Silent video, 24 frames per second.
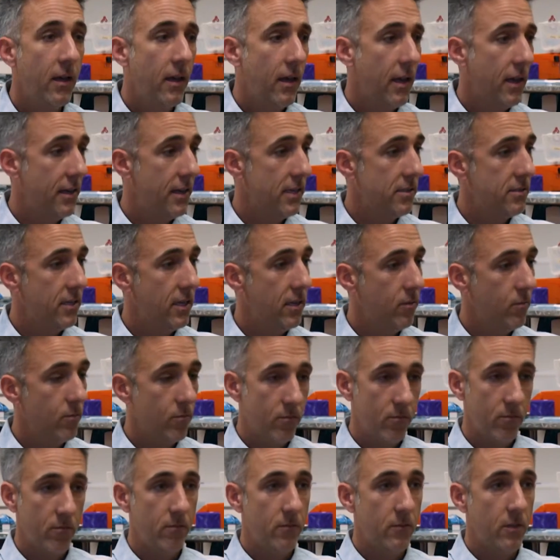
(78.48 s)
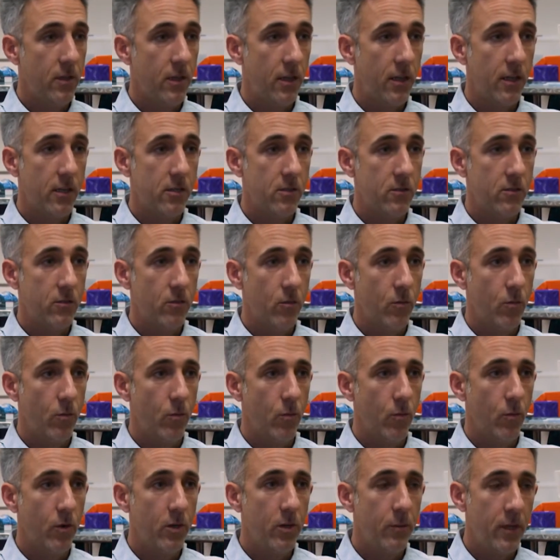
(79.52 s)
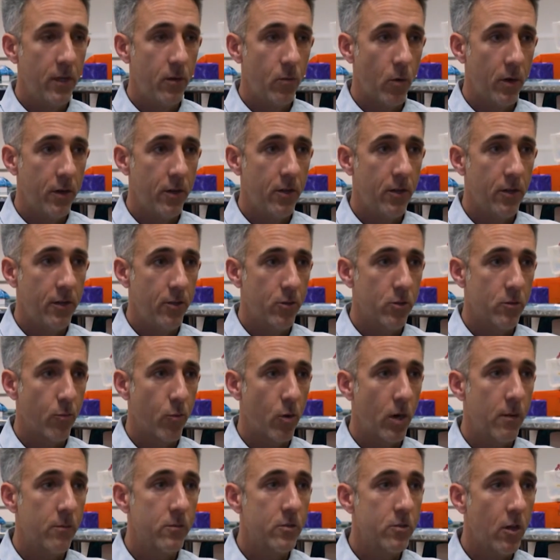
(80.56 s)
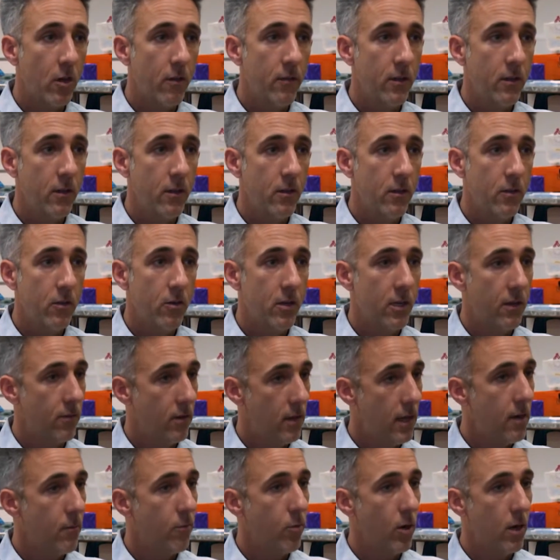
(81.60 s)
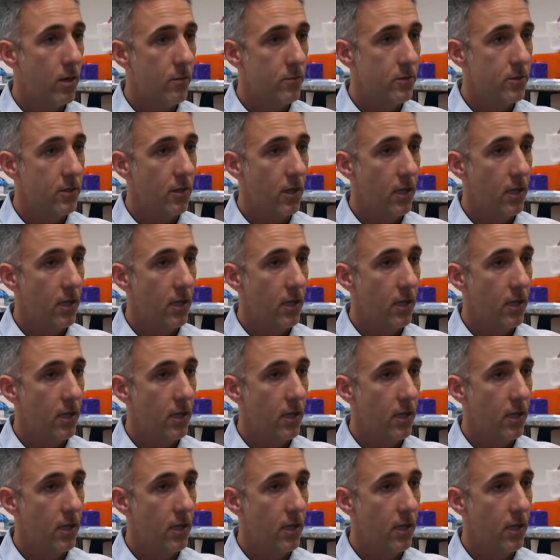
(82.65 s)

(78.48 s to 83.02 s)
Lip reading: And I say to the kids, what do you mean? When are you going to use problem solving? You're going to have a lot of problems in